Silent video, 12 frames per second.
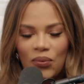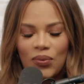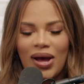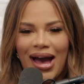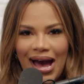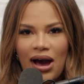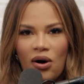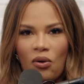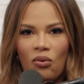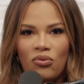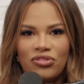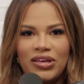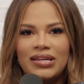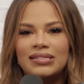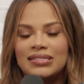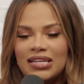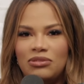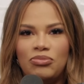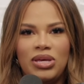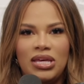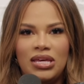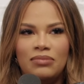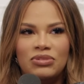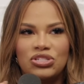how things can
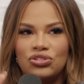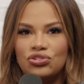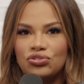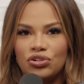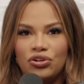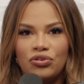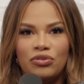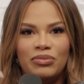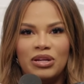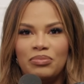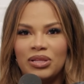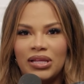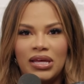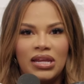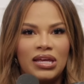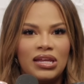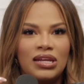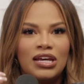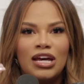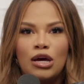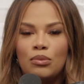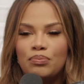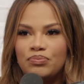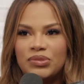be misconstrued, manipulated.
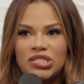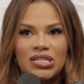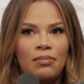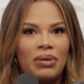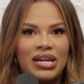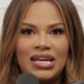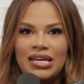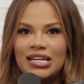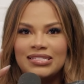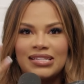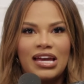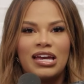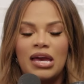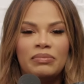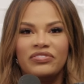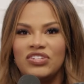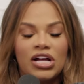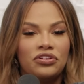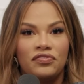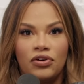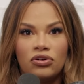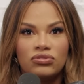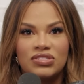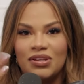It's like a game of
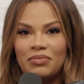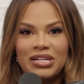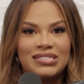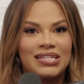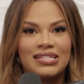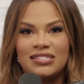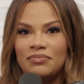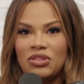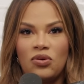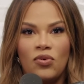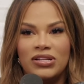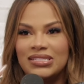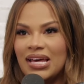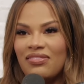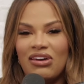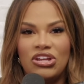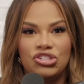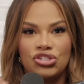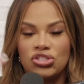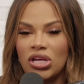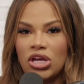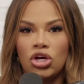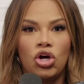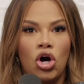telephone. Somebody says something once and then it just
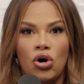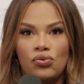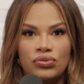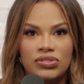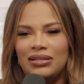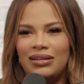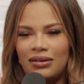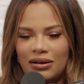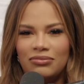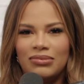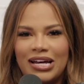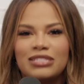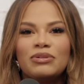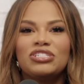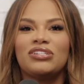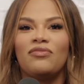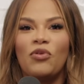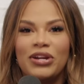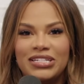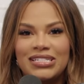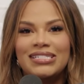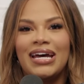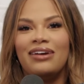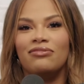like goes. As much as I've wanted to
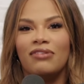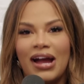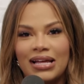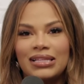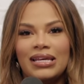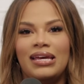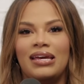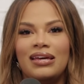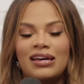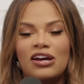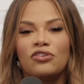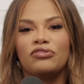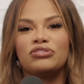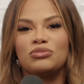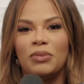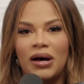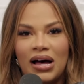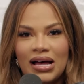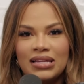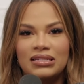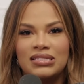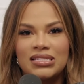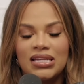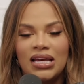directly
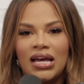respond,